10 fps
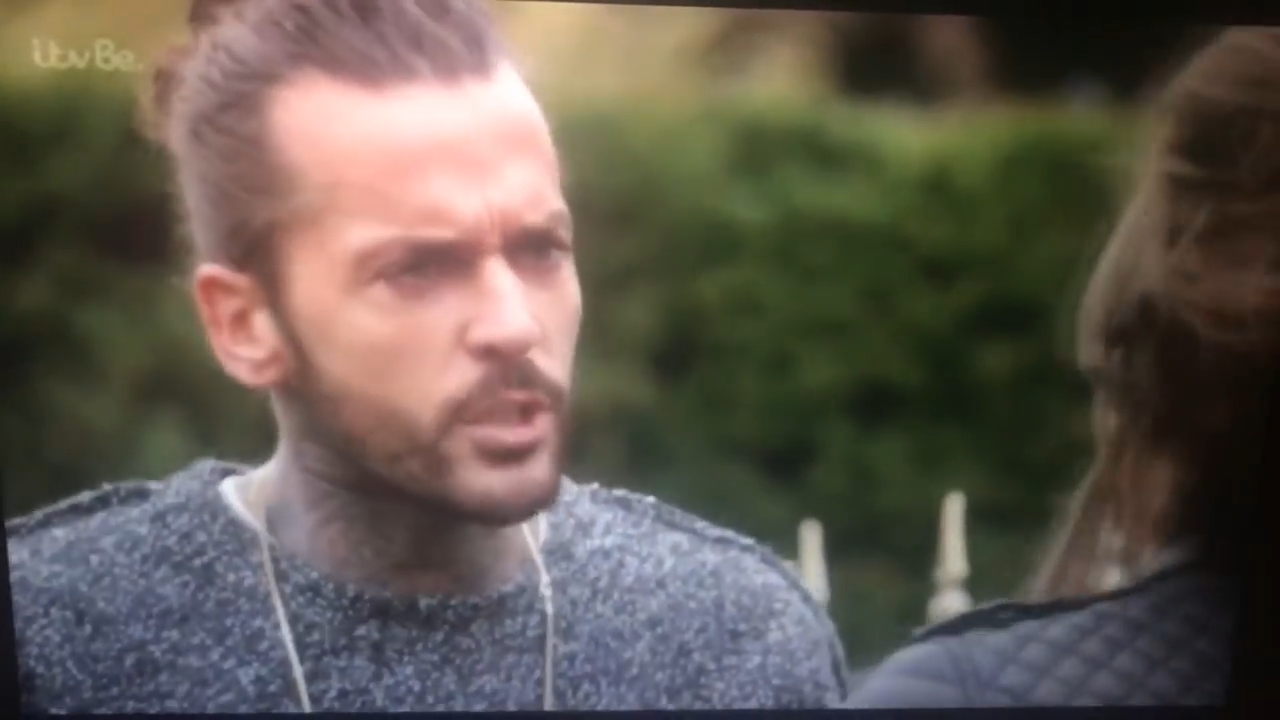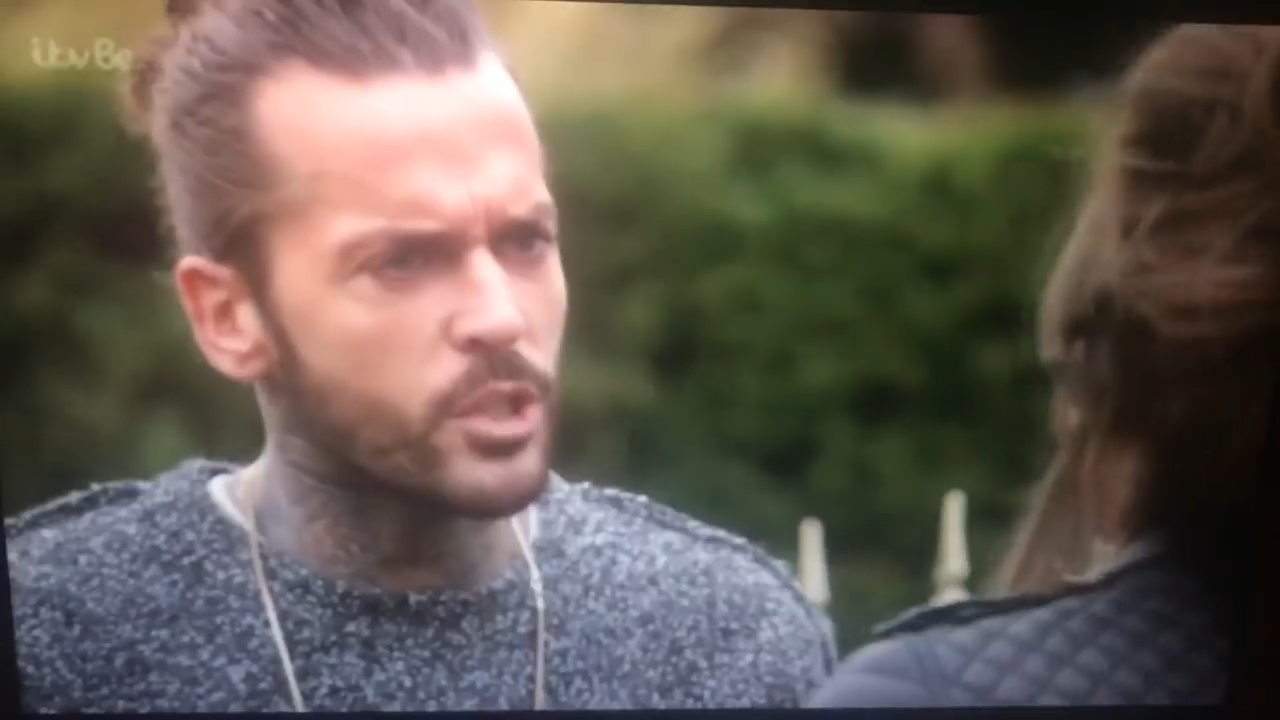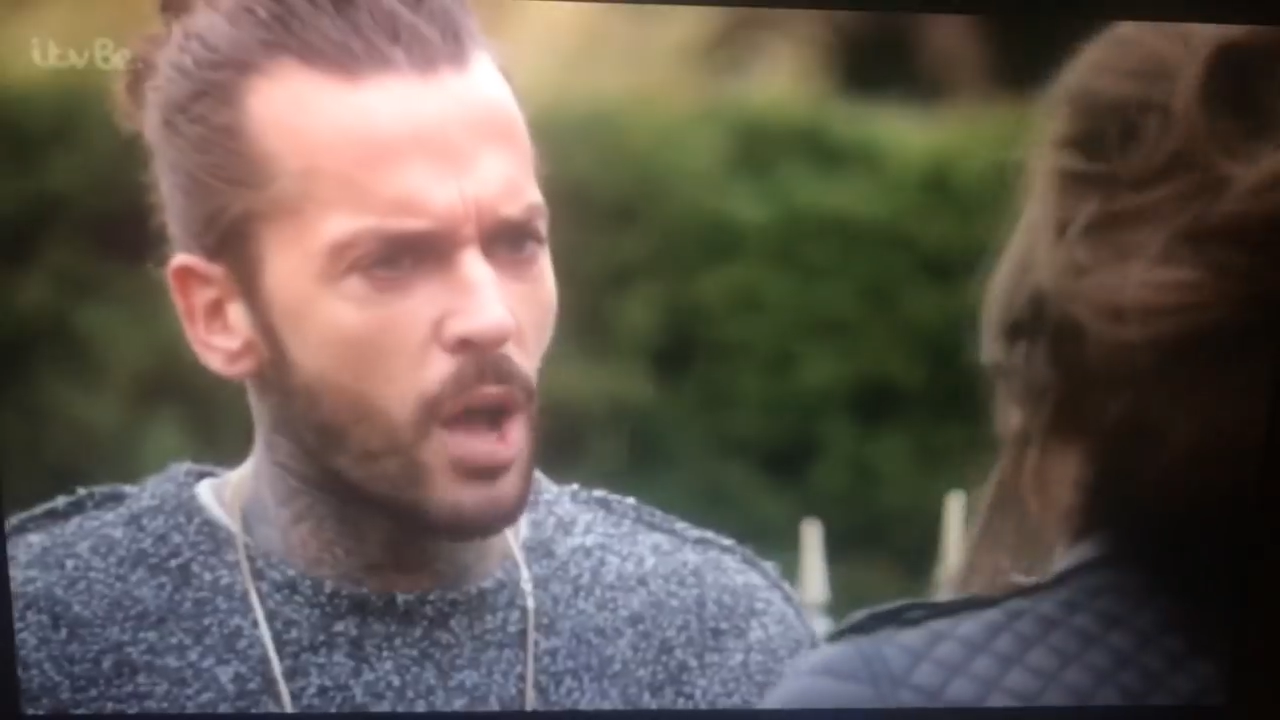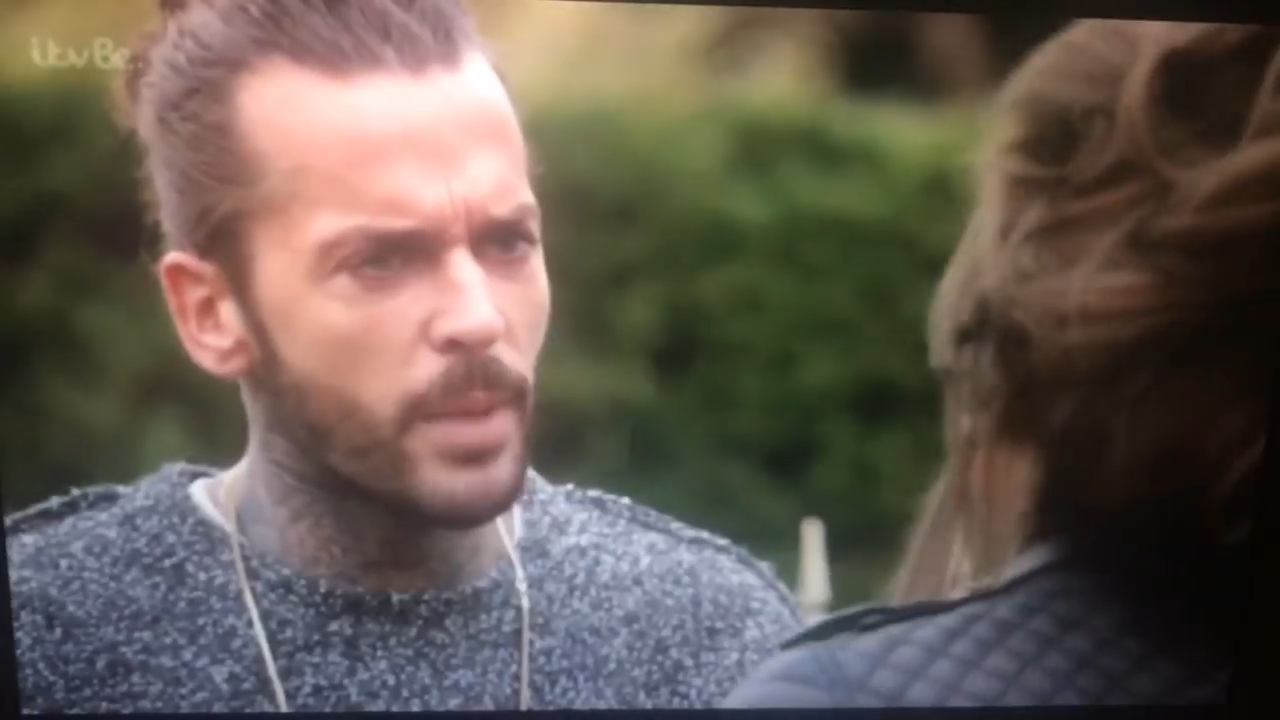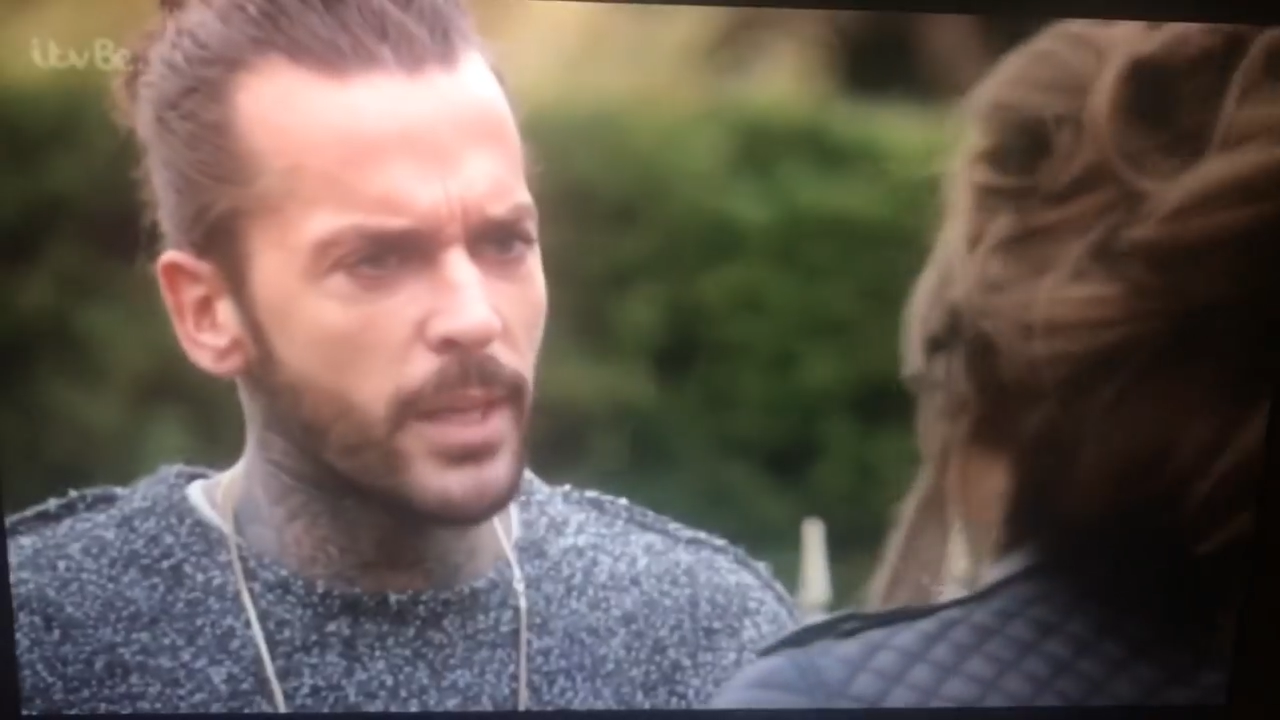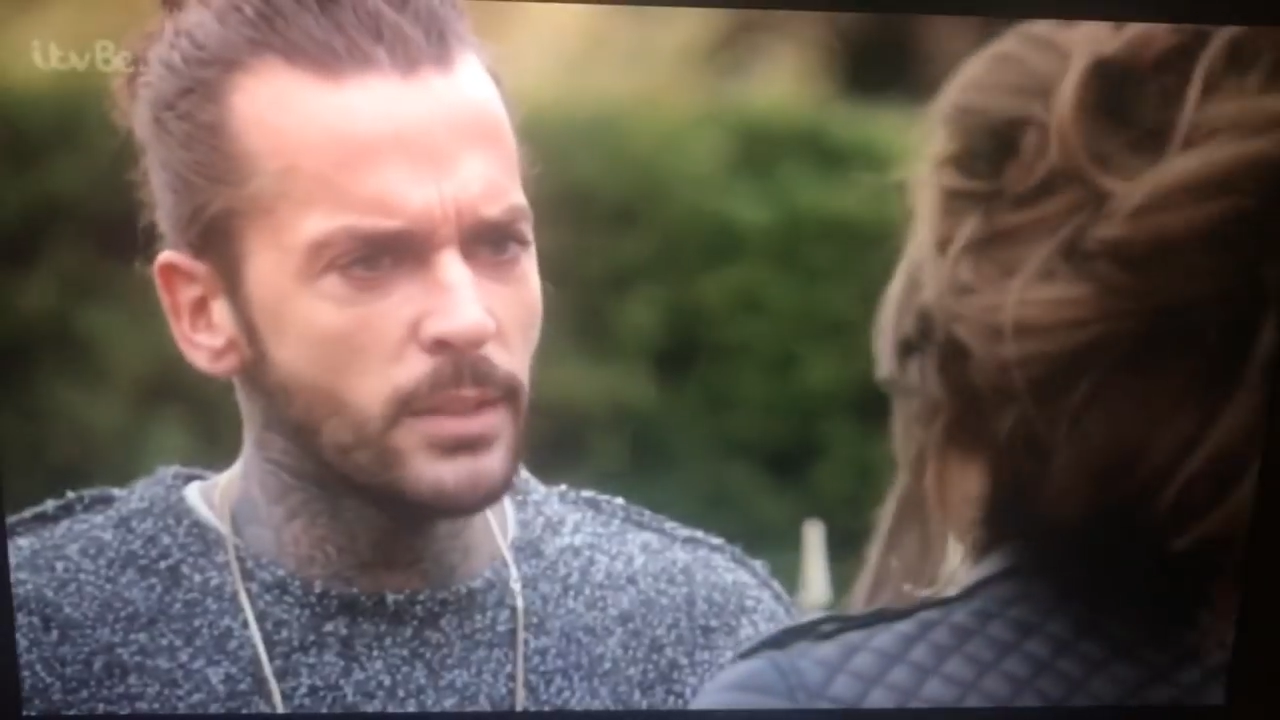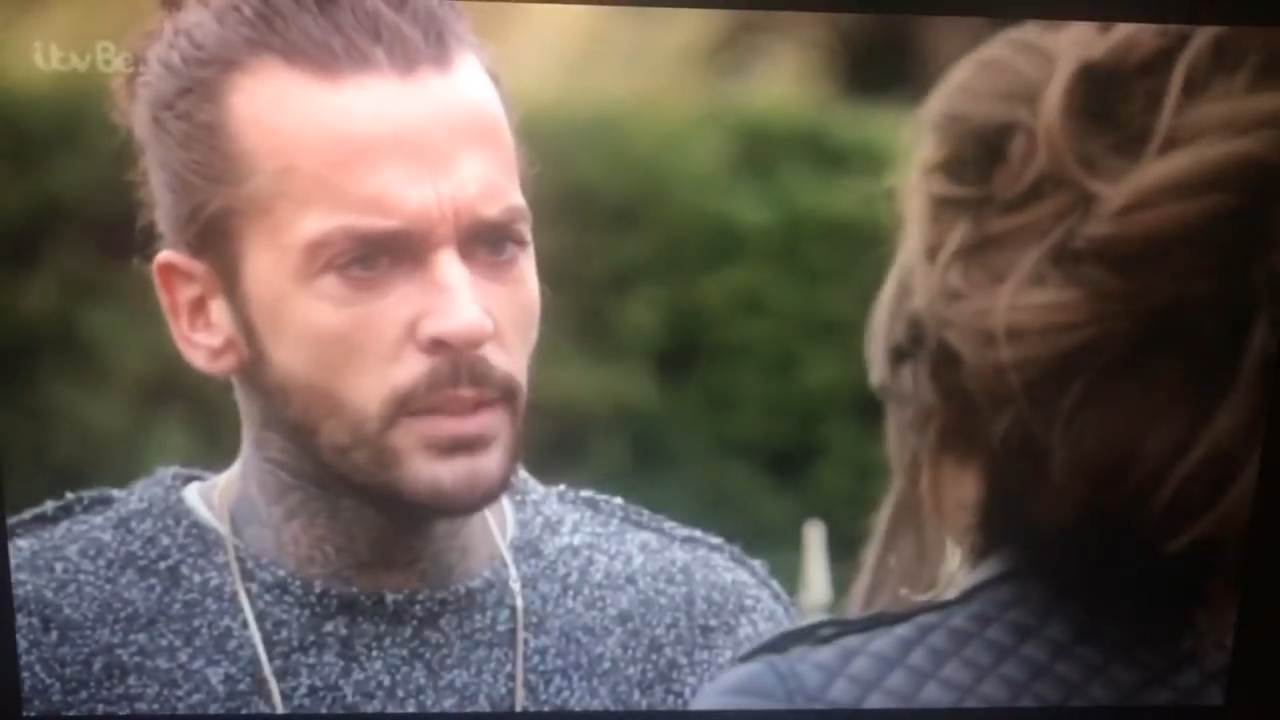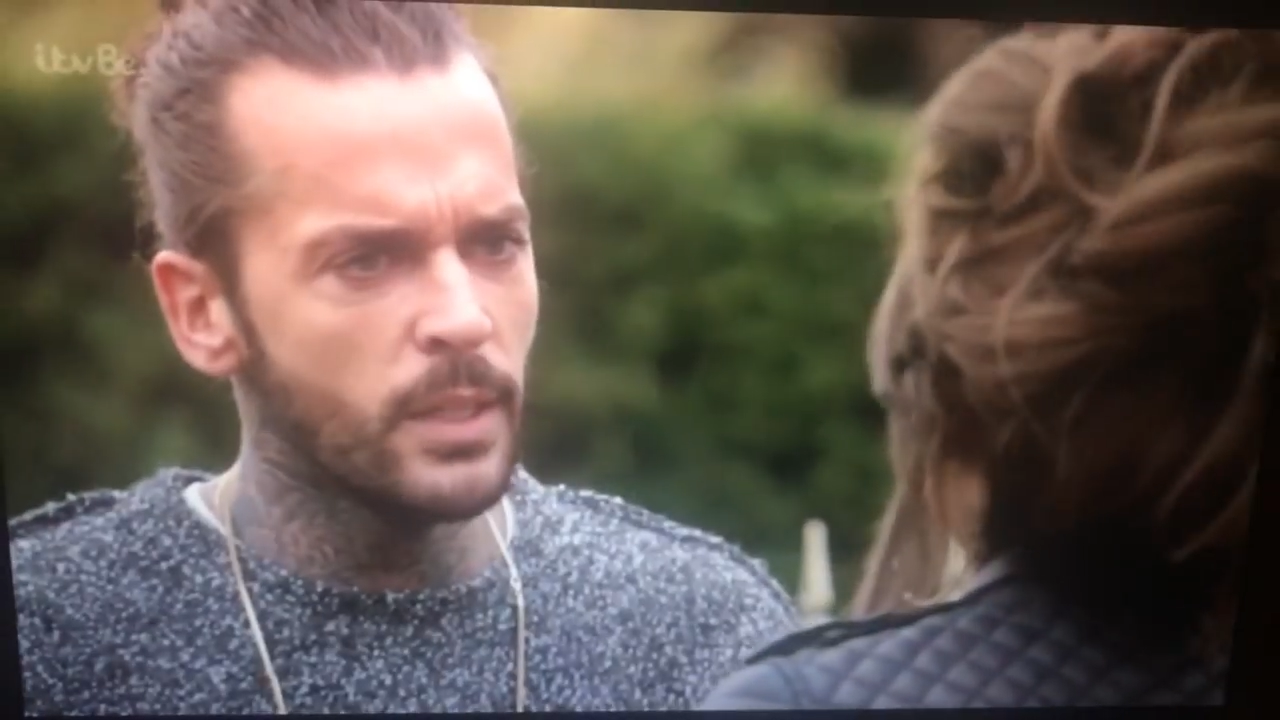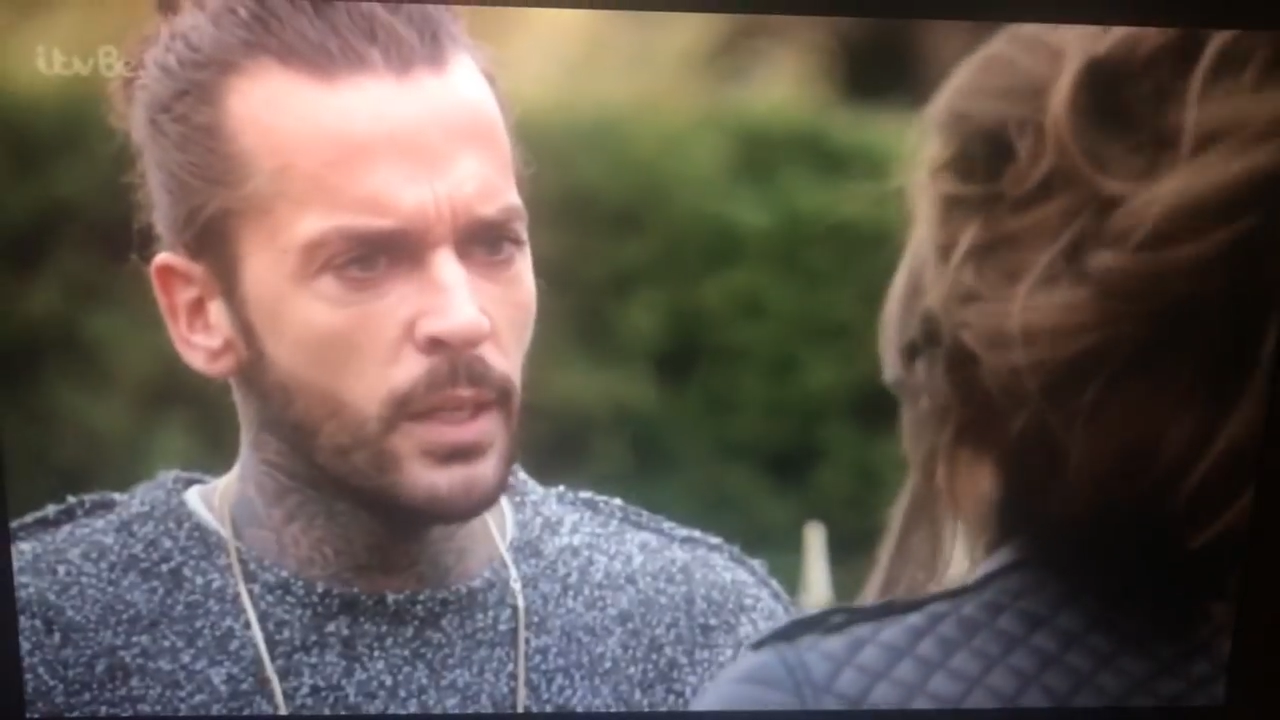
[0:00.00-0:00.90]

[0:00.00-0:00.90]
us are, Megan.